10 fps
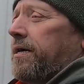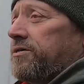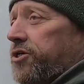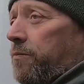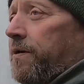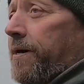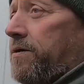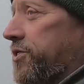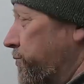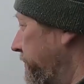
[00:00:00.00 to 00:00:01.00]
and told me
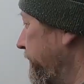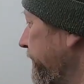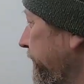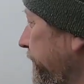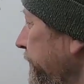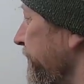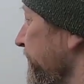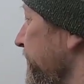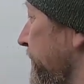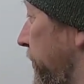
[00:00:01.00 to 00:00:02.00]
about this one.
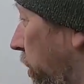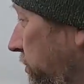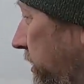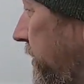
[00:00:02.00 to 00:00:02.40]
But other